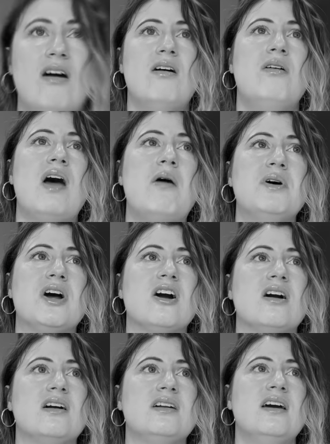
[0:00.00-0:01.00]
Oh, that would
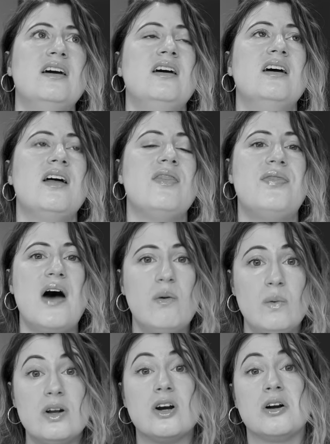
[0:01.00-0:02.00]
hurt. That
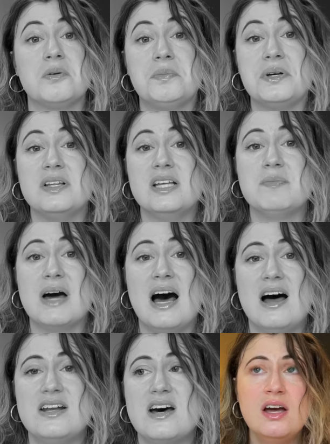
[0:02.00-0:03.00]
would hurt really
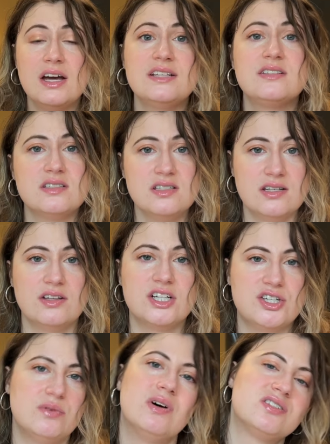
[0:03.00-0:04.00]
bad. It doesn't sound like
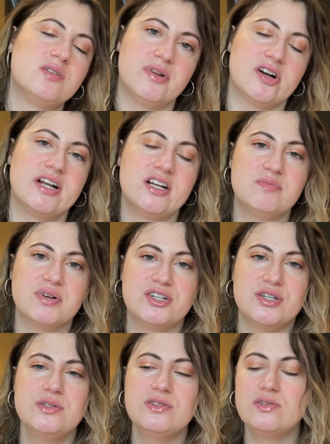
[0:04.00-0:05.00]
she wants to burn any
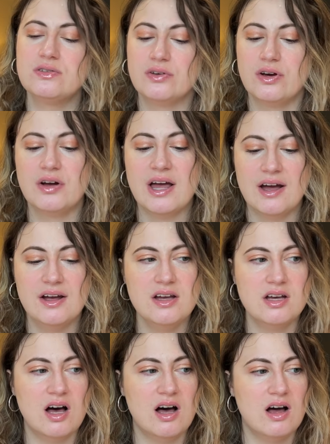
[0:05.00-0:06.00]
bridges, okay?
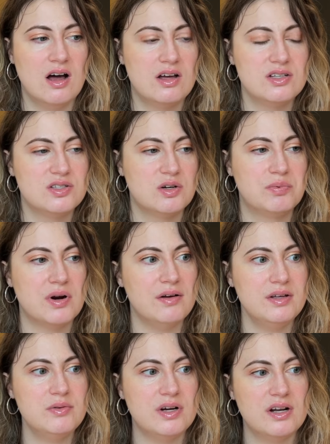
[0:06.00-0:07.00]
So
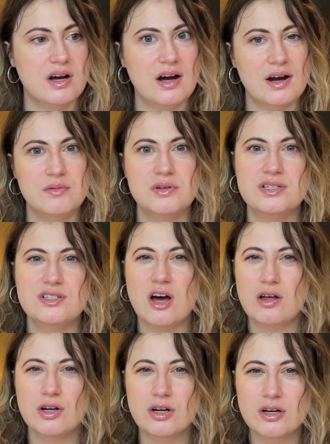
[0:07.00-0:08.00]
probably what I would
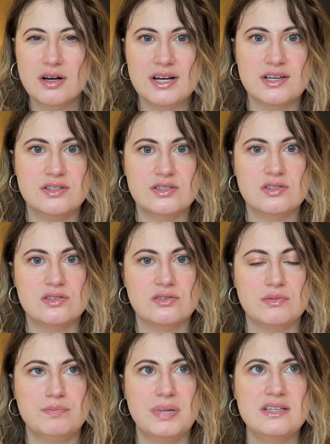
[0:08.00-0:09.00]
tell her is
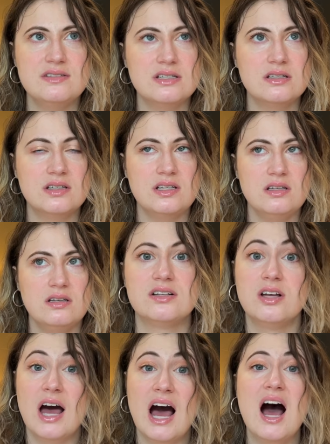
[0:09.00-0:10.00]
basically
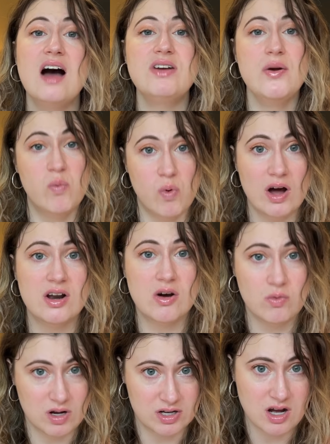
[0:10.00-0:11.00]
have a
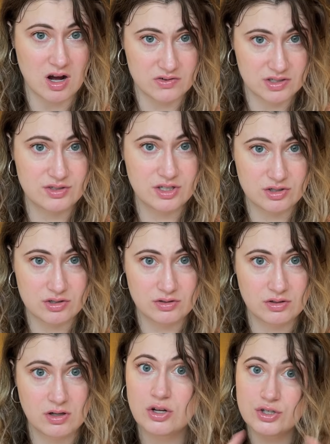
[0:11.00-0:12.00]
one-on-one
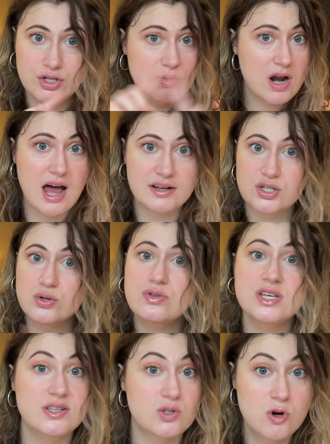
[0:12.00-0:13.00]
conversation. Do not do
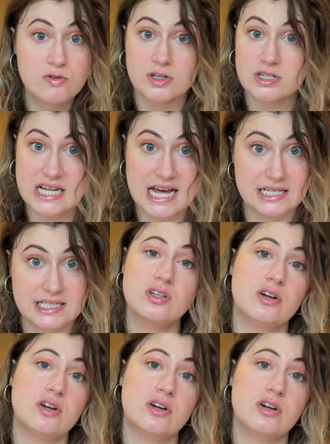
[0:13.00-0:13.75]
this over text.